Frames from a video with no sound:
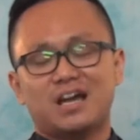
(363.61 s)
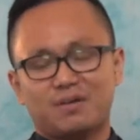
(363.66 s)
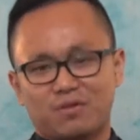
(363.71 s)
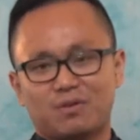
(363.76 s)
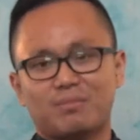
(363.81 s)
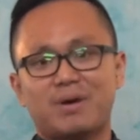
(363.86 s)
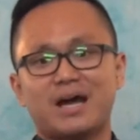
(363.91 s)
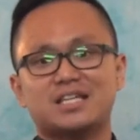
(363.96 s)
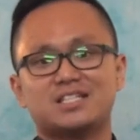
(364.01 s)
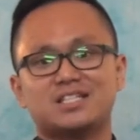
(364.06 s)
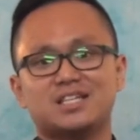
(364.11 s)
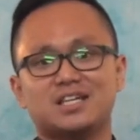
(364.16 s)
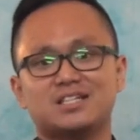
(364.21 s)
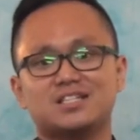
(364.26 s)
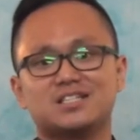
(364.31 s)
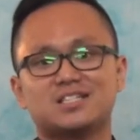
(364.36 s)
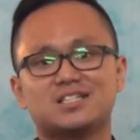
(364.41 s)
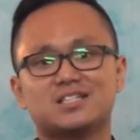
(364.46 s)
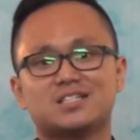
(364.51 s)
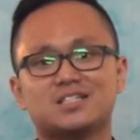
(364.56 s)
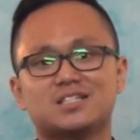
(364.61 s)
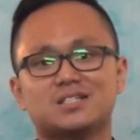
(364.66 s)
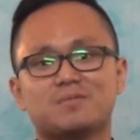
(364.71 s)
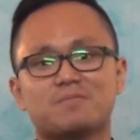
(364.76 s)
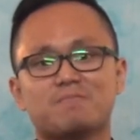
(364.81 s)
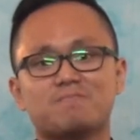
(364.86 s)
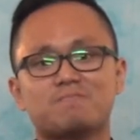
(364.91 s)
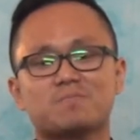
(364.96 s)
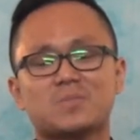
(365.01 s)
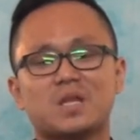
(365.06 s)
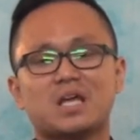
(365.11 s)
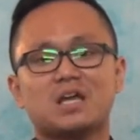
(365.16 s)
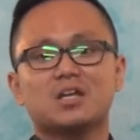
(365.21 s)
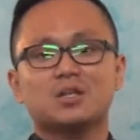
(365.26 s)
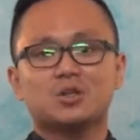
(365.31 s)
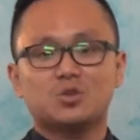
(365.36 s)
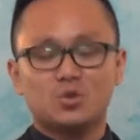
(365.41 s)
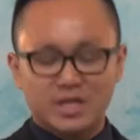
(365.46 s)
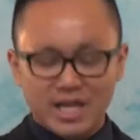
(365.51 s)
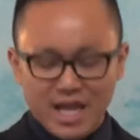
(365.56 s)
and for my sins.
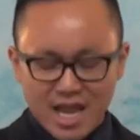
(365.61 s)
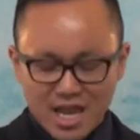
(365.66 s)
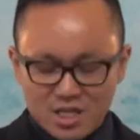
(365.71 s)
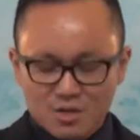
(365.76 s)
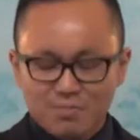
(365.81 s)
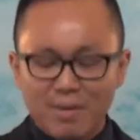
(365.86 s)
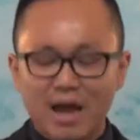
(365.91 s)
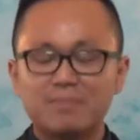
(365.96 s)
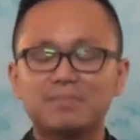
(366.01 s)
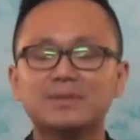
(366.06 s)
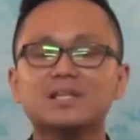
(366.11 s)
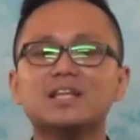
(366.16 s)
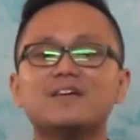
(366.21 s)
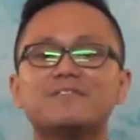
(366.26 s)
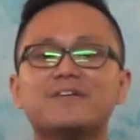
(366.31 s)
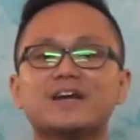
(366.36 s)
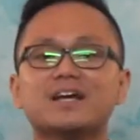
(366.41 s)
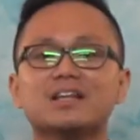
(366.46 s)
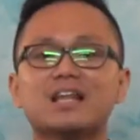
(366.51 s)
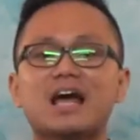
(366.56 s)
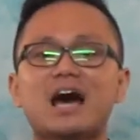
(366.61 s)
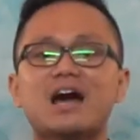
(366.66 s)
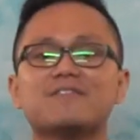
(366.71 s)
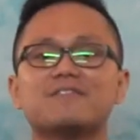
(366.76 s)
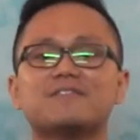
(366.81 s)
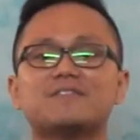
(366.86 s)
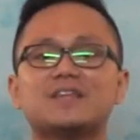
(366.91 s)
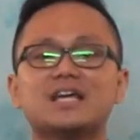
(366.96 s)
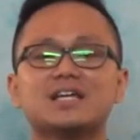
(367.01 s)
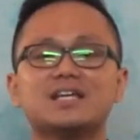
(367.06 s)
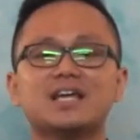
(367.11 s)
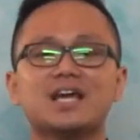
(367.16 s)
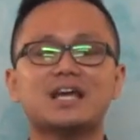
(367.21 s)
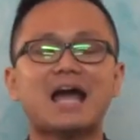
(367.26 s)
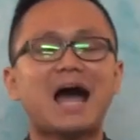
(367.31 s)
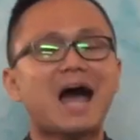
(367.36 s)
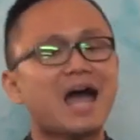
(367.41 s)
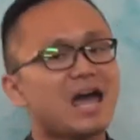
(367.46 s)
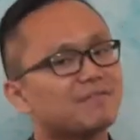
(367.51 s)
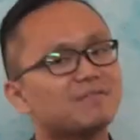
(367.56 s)
Today, you might be living a life thinking,
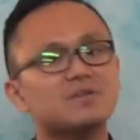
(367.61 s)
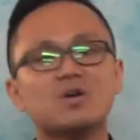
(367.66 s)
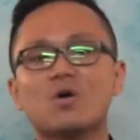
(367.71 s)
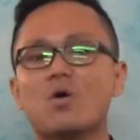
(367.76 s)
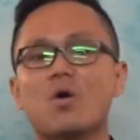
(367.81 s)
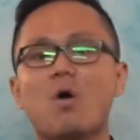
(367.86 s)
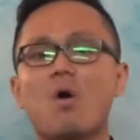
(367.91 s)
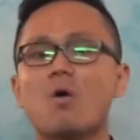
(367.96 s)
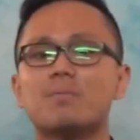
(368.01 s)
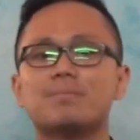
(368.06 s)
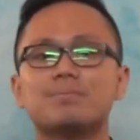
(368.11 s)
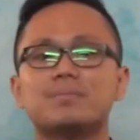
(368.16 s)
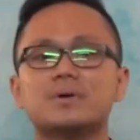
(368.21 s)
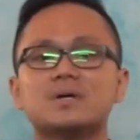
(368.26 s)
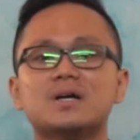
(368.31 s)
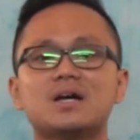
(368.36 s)
I have no hope.